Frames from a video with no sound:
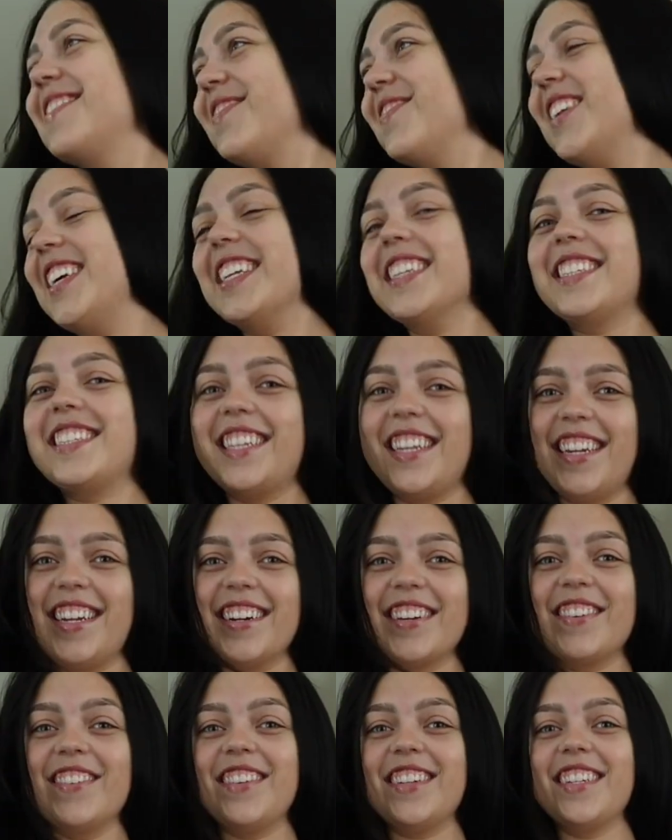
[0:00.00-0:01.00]
me and Sydney
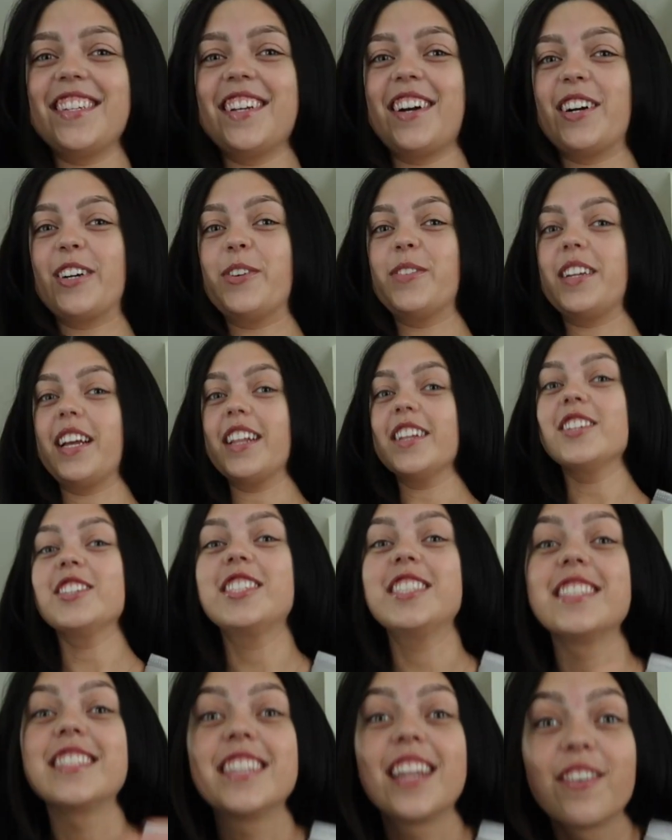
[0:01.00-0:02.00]
are going to Taco Deli.
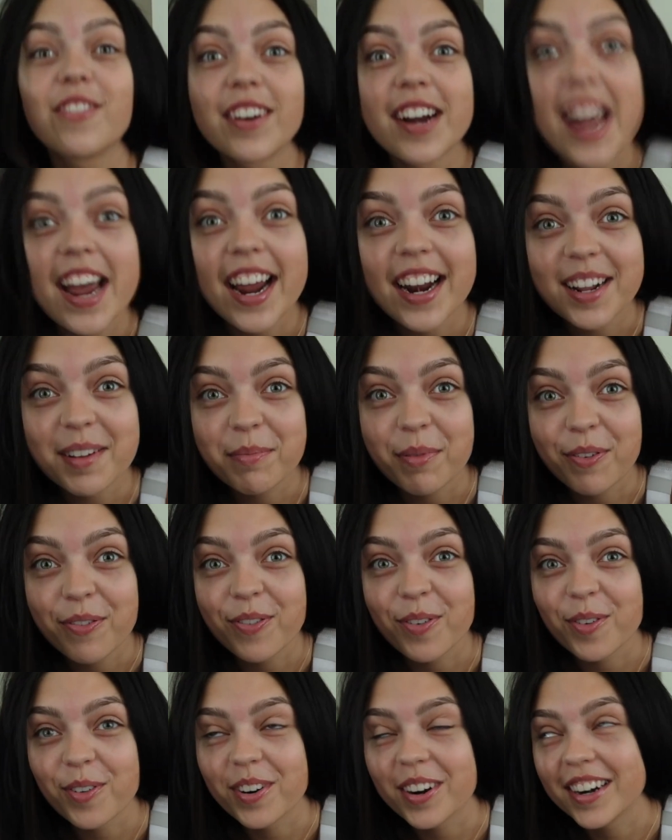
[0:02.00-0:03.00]
She's never had it
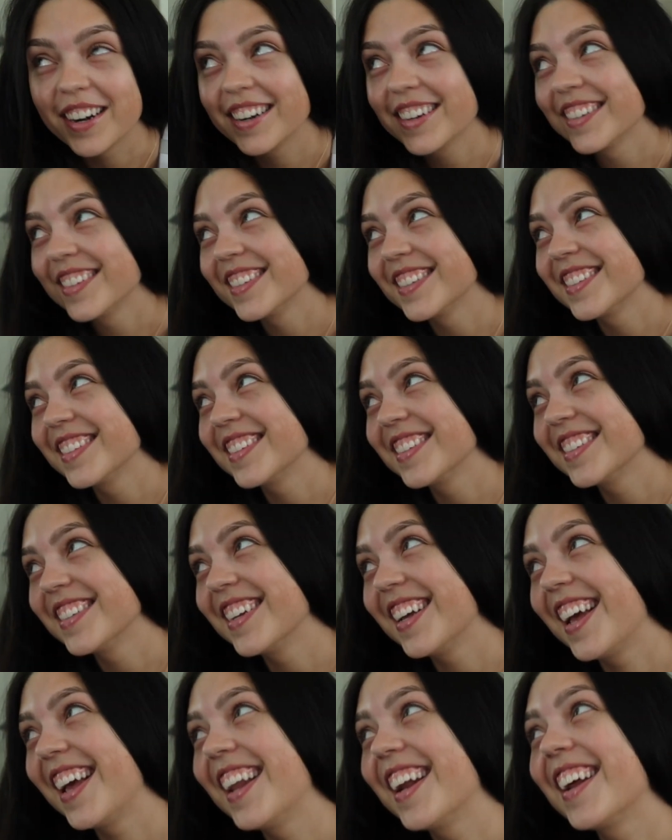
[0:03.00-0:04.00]
before.
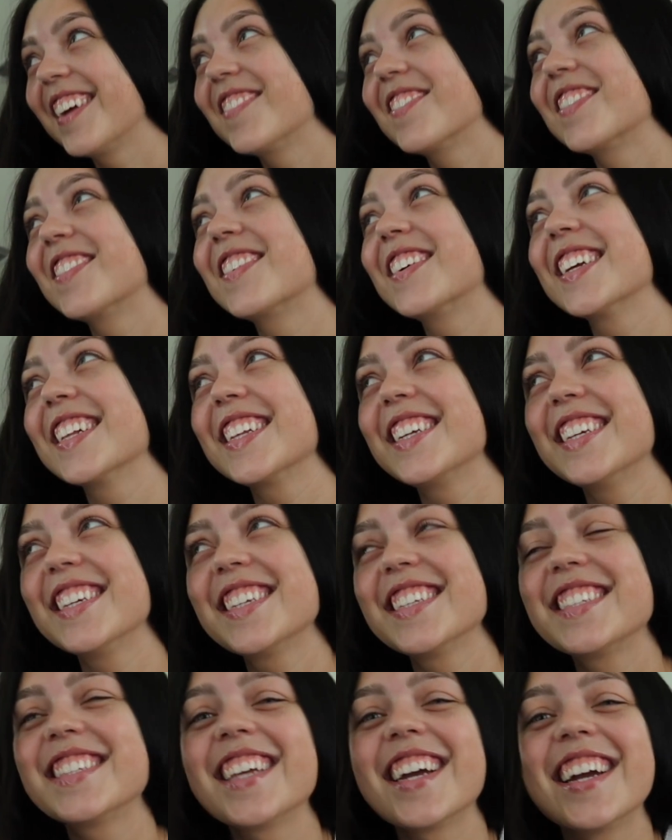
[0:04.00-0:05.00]
And I'm really
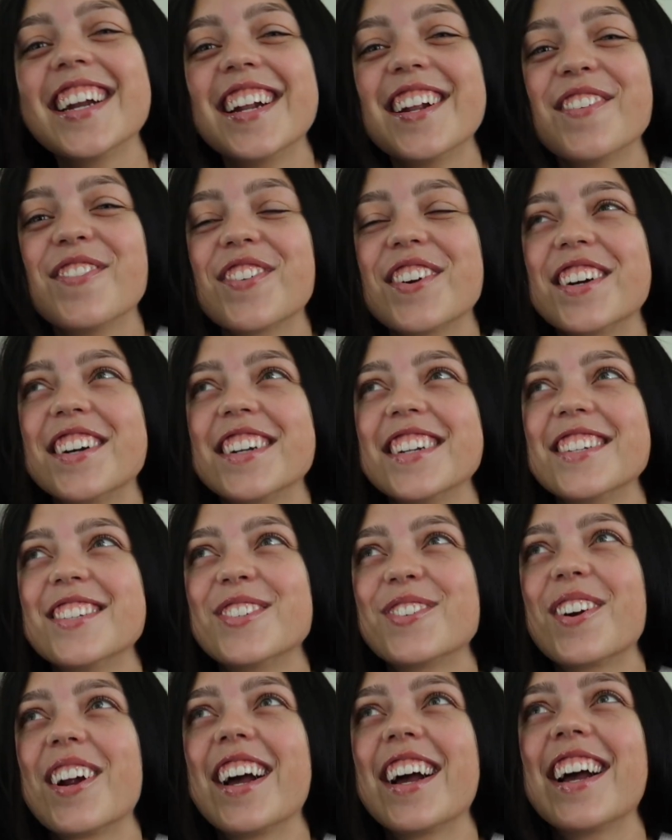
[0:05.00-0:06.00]
excited for her to
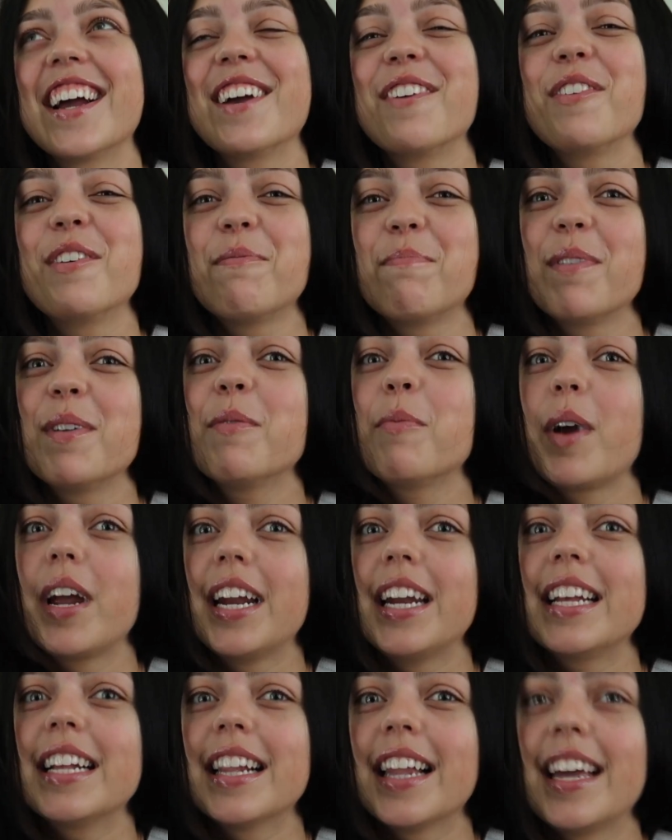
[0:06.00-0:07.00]
try. We've been
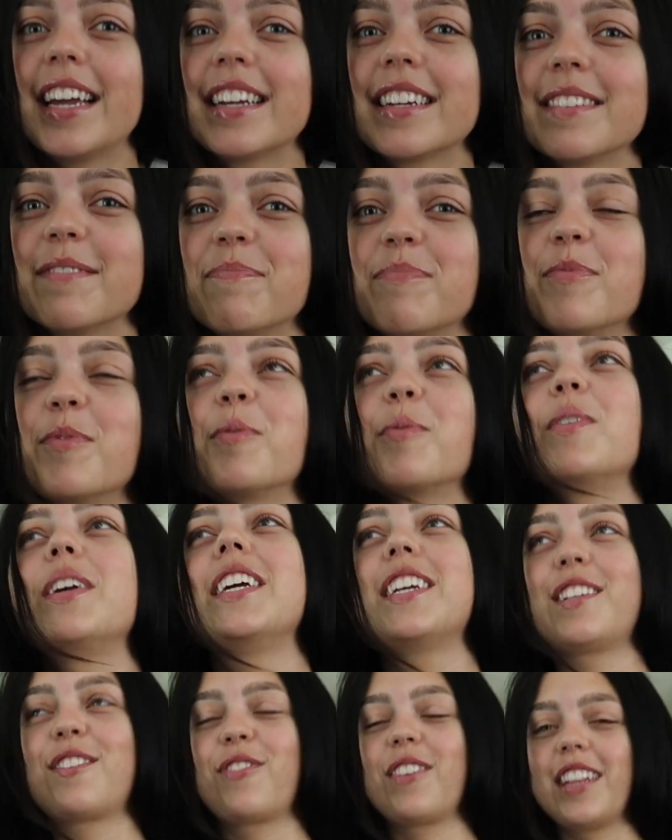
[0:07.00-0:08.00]
waiting like
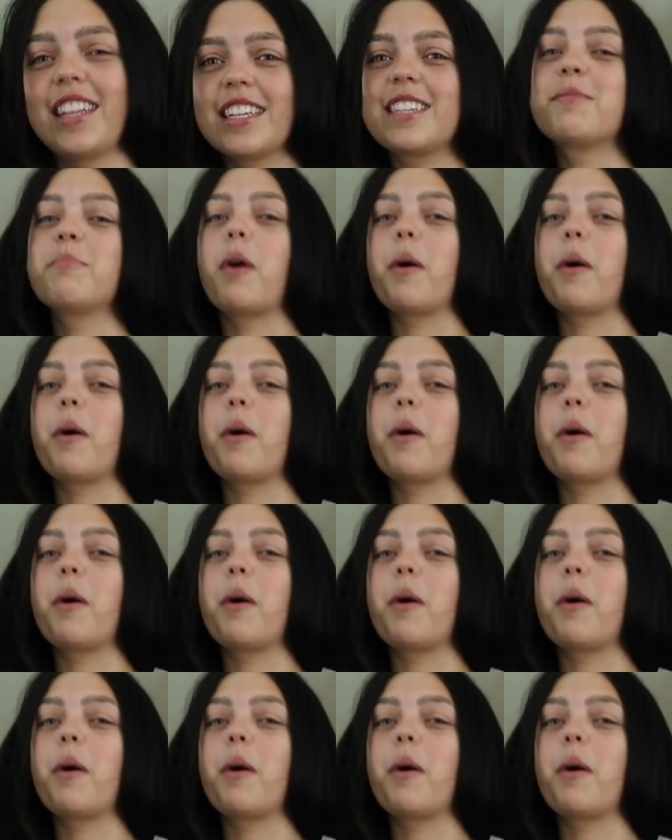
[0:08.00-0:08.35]
weeks for this